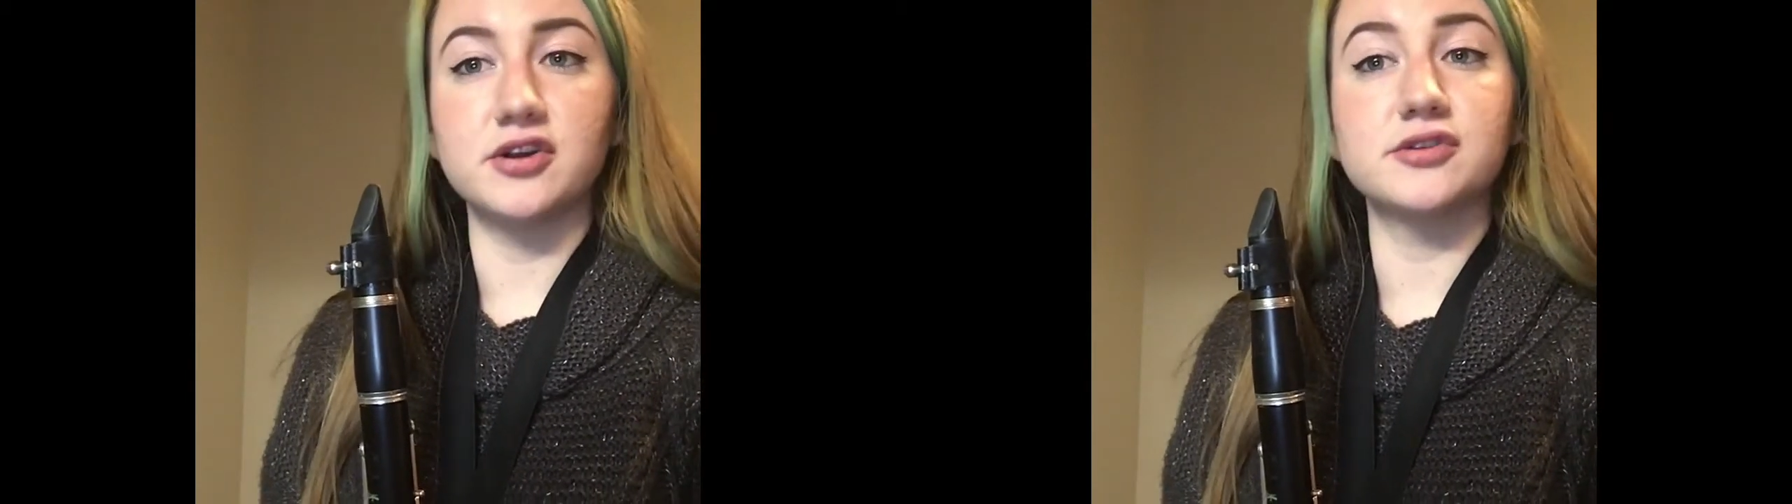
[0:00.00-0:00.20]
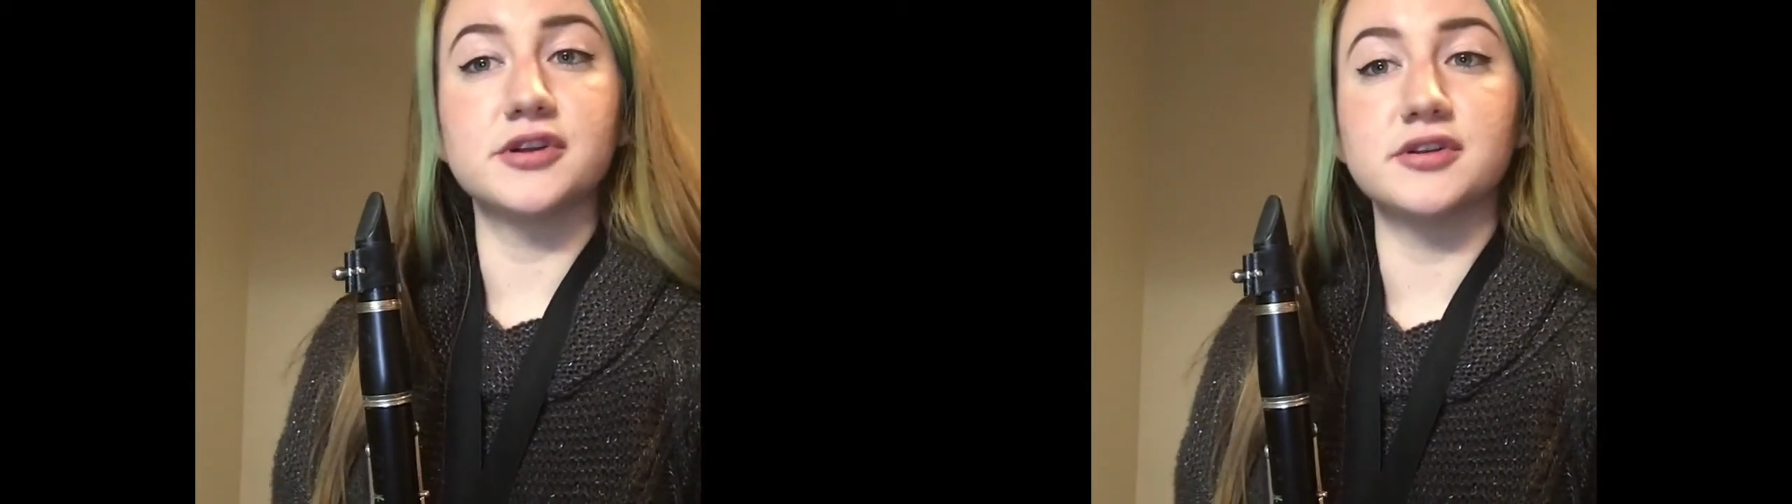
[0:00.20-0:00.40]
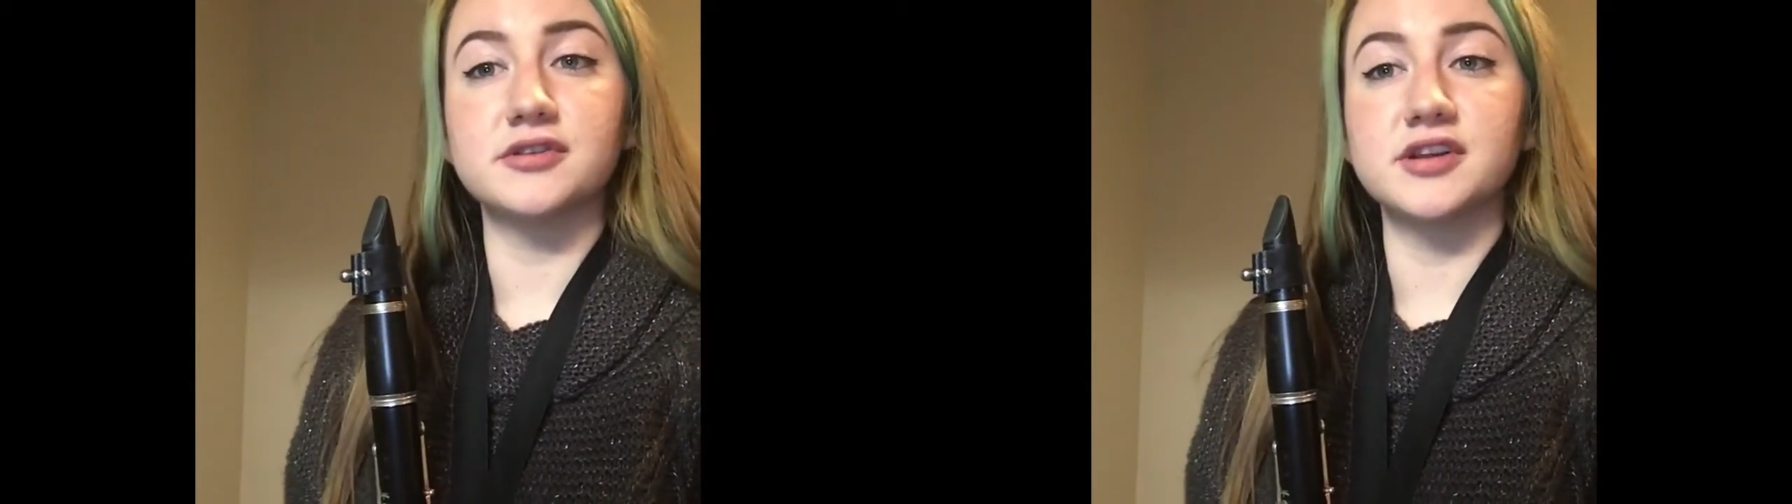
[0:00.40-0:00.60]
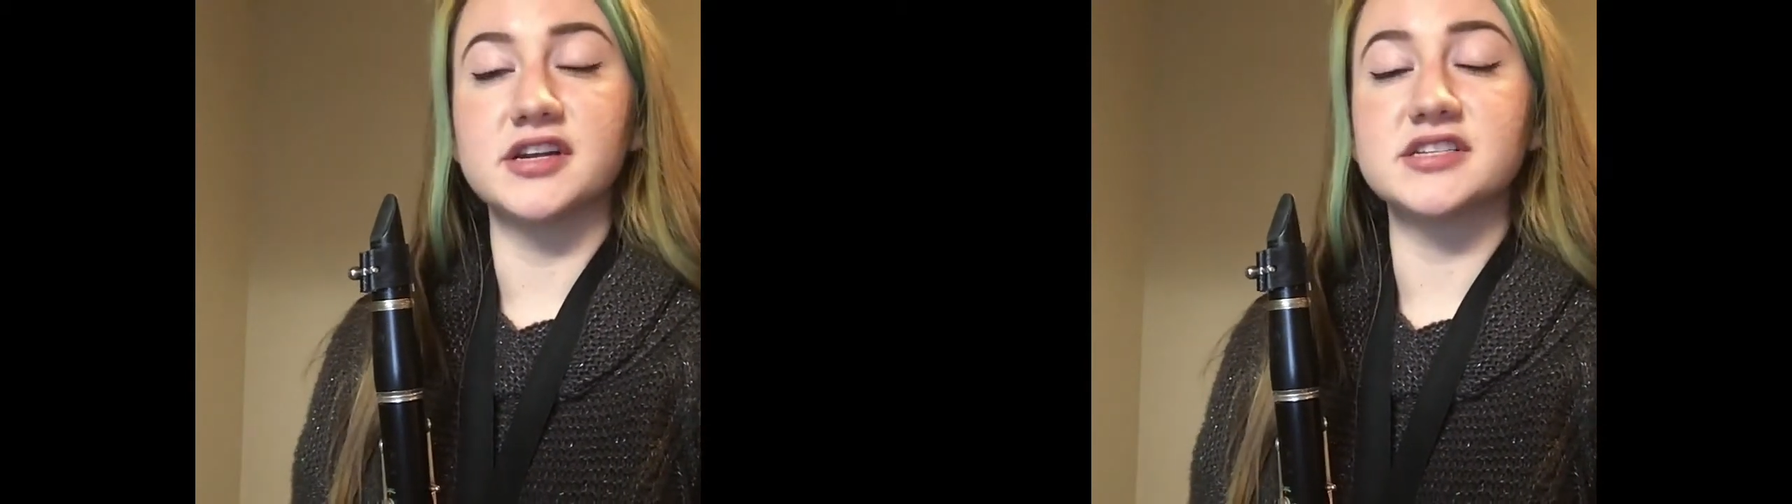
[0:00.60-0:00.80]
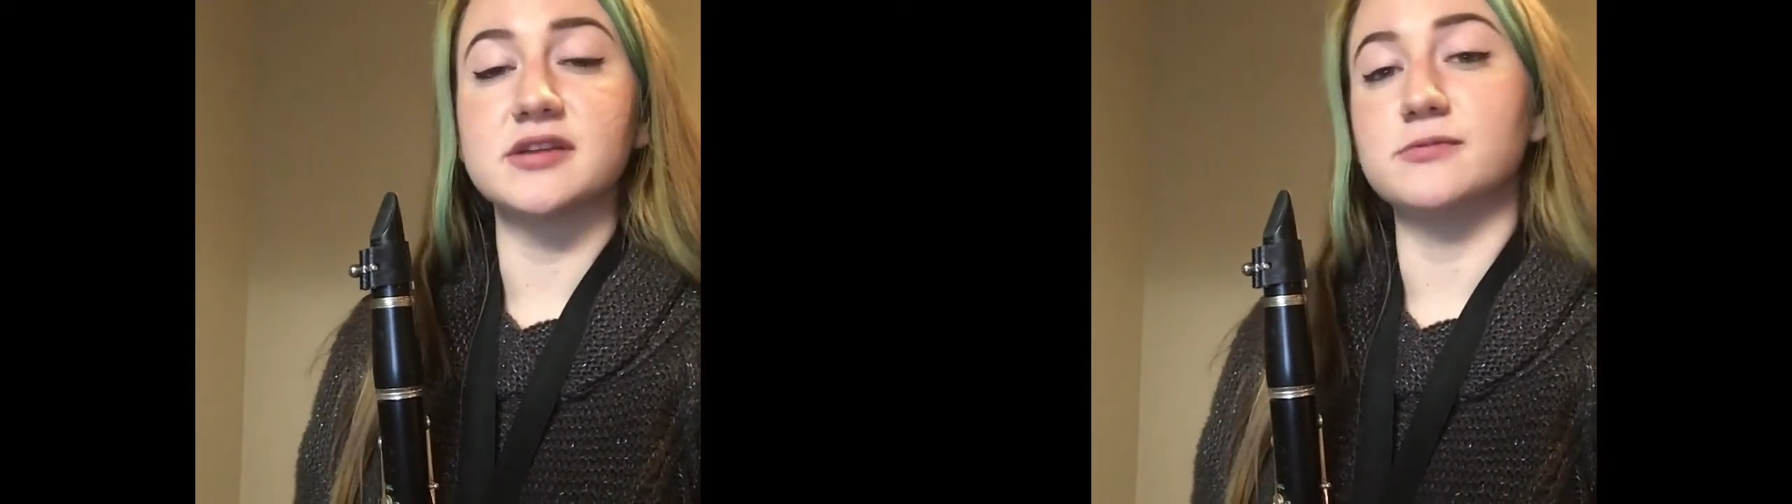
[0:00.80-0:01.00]
earlier that
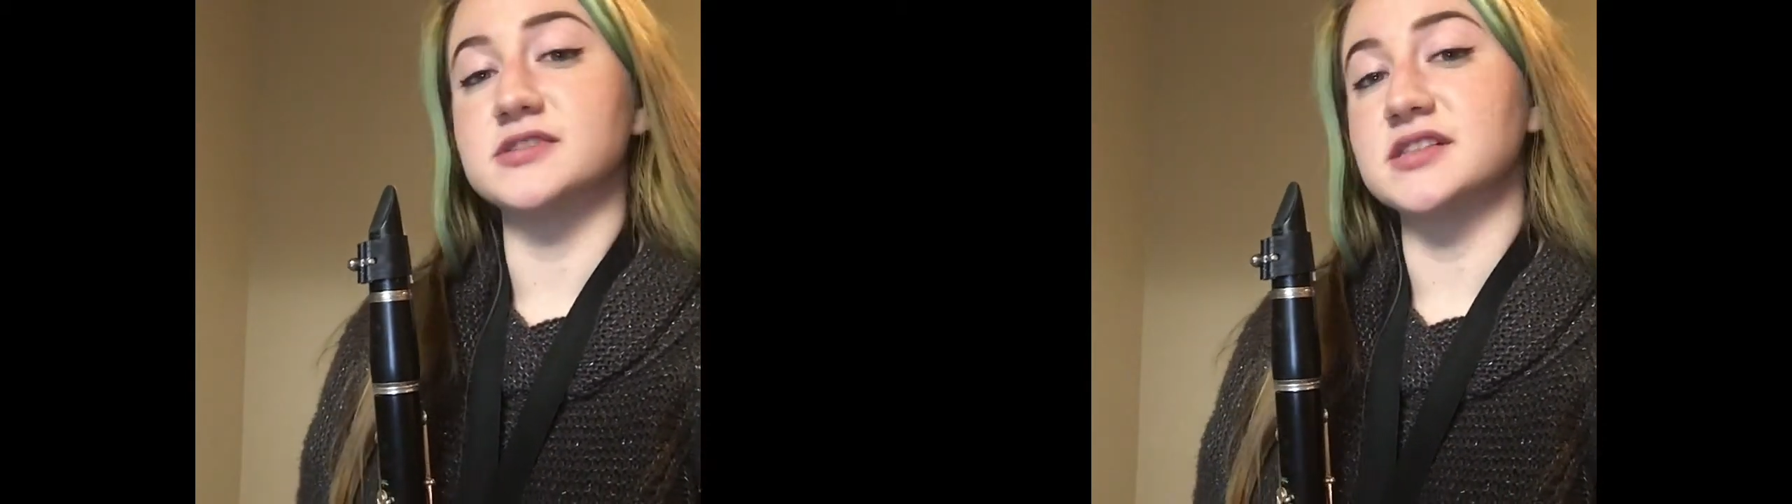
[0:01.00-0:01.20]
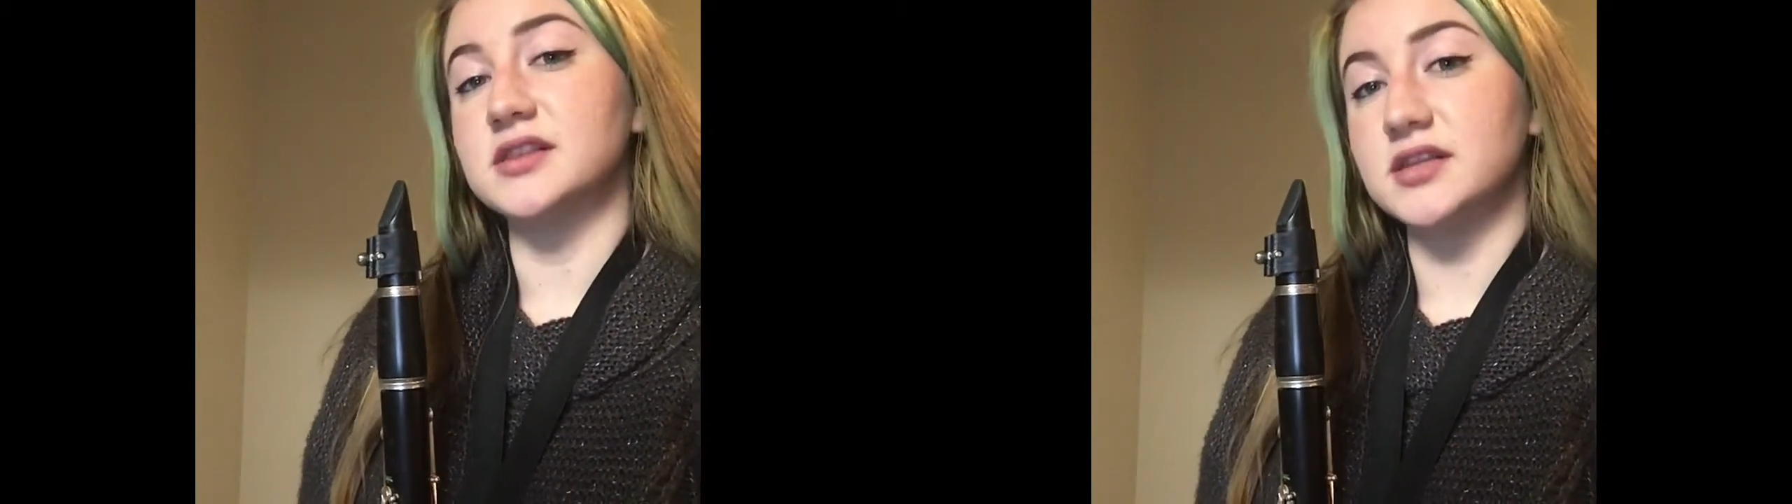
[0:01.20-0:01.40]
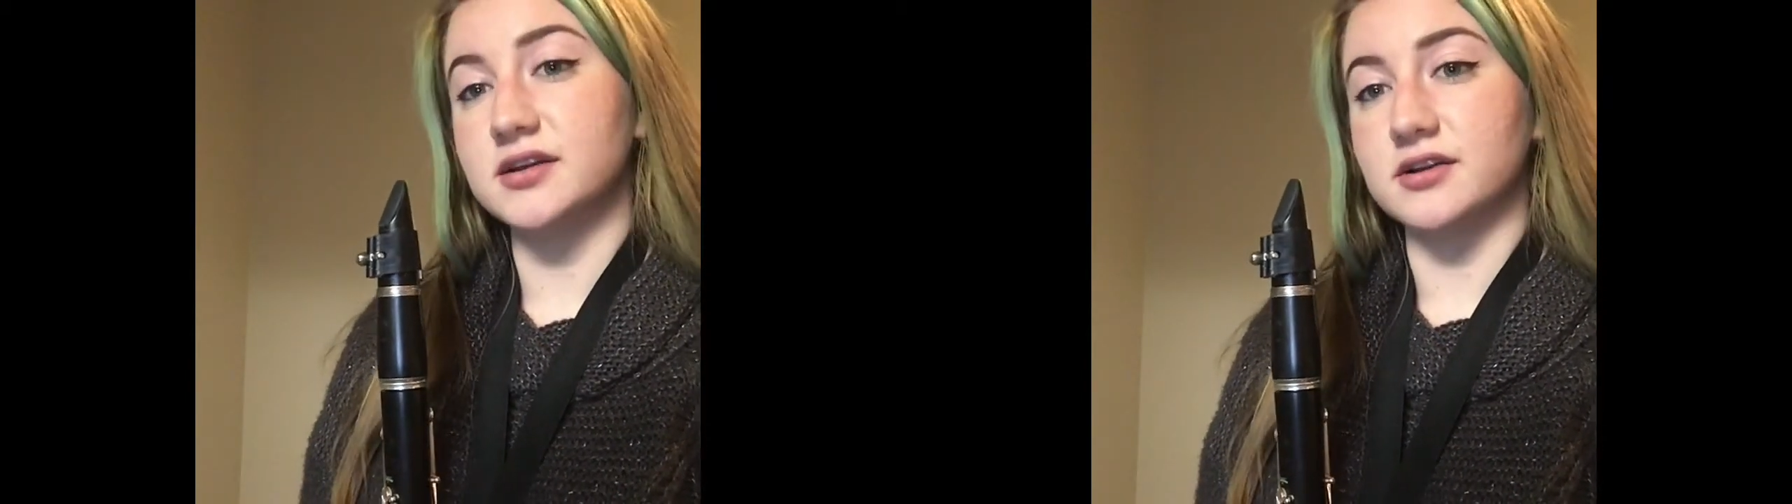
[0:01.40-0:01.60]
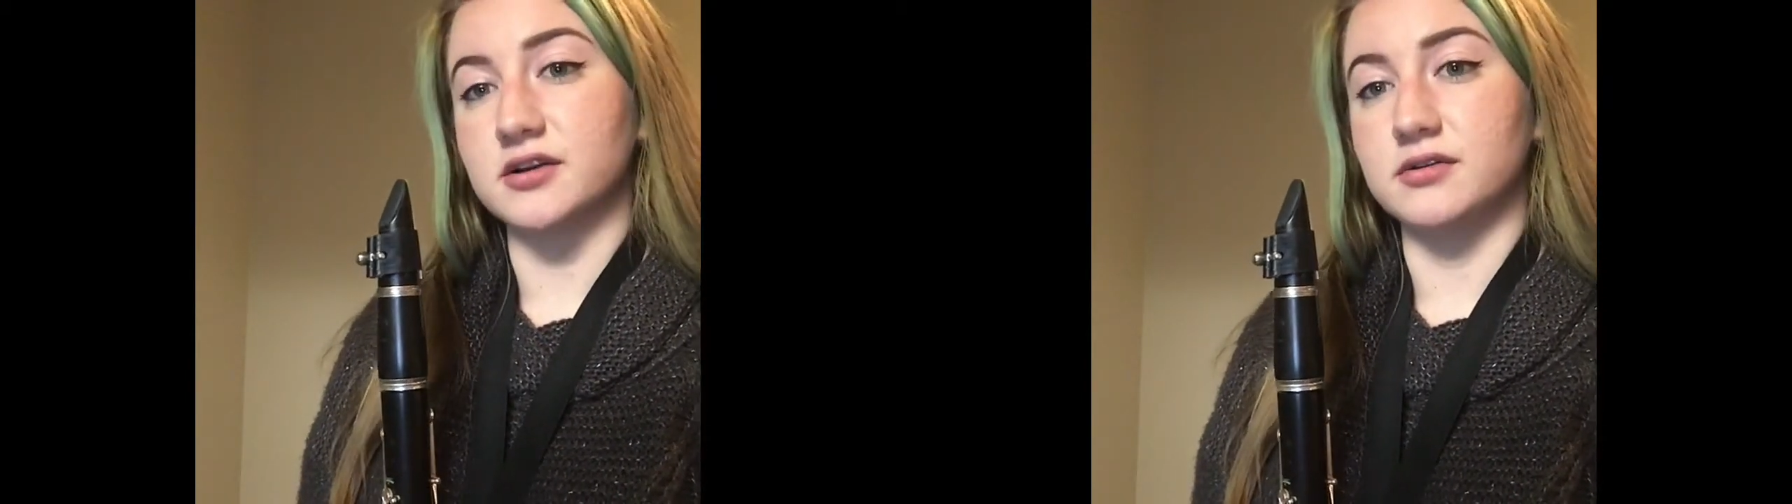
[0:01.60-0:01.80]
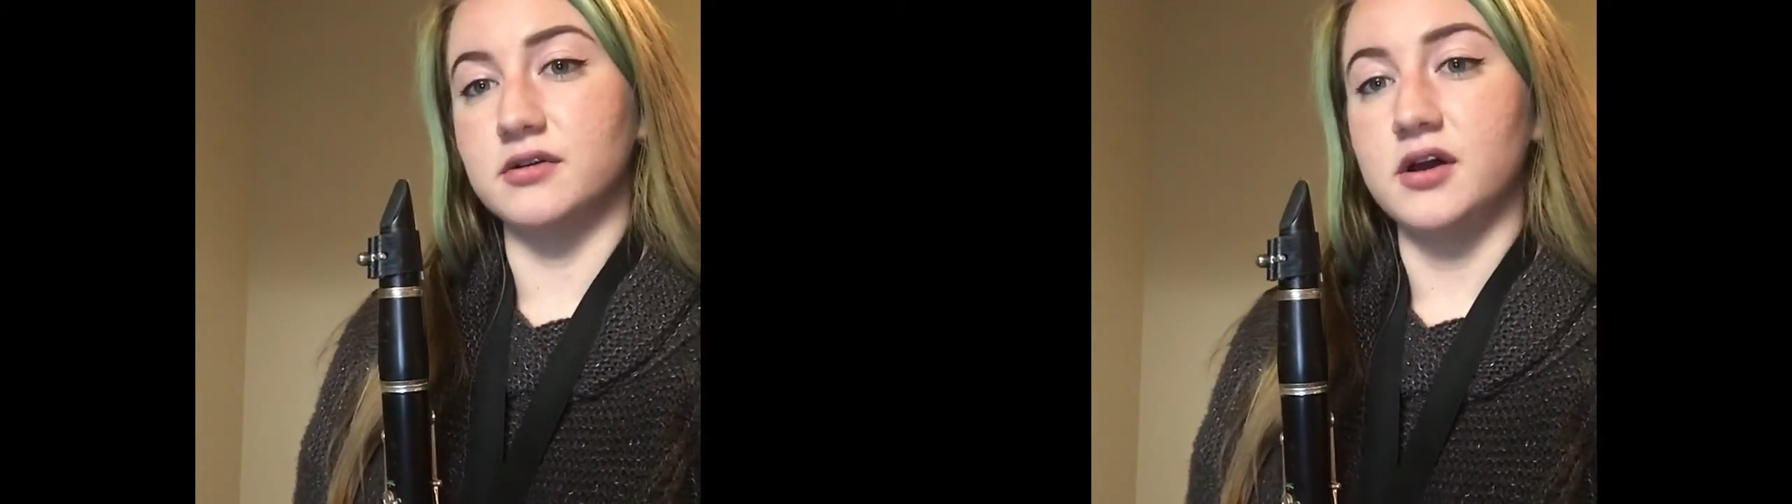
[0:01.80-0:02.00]
I said was lyrical.